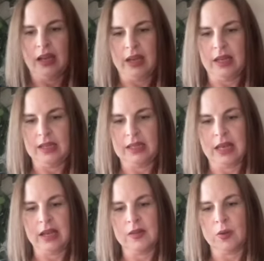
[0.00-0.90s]
and it
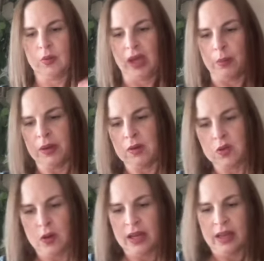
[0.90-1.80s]
says, We hope you
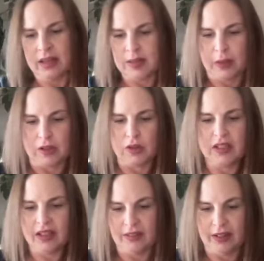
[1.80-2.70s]
enjoy this special
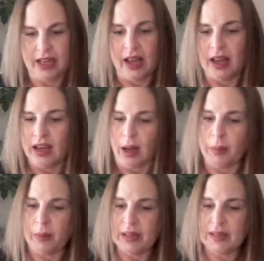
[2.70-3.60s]
delivery,
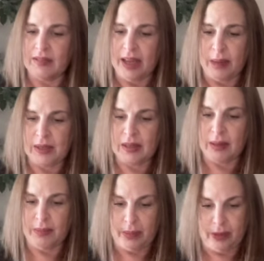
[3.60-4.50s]
compliments of
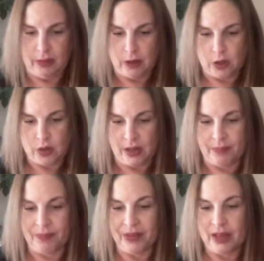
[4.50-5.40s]
Amazon Baby Registry
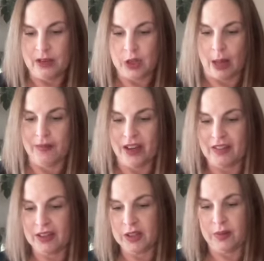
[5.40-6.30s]
shop
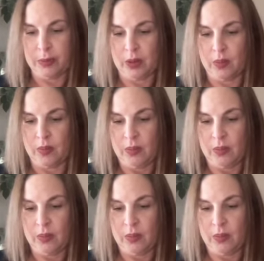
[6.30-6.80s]
favorites from your